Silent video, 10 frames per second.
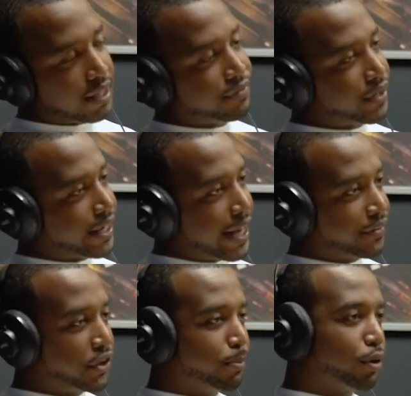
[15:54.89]
like fucking
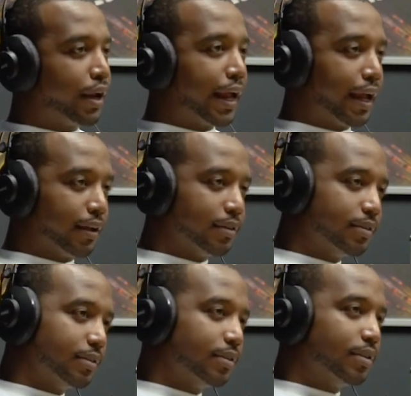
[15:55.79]
Anthony Bourdain.
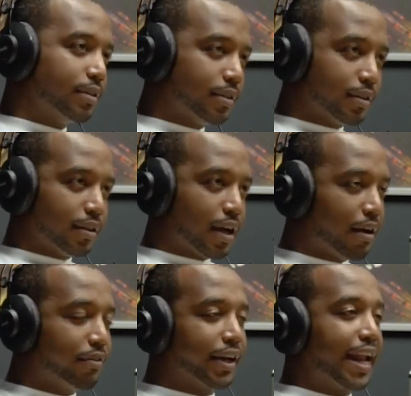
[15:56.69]
Oh yeah.
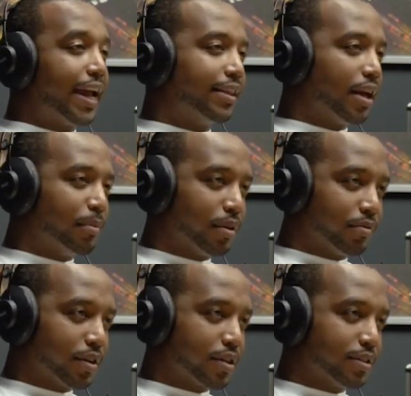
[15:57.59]
I fucking hate that
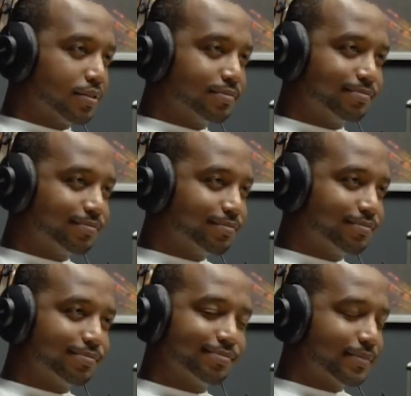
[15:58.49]
motherfucker.
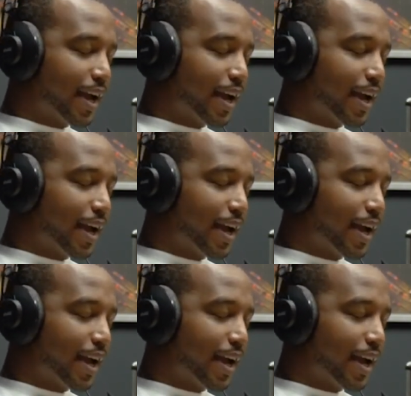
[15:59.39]
What?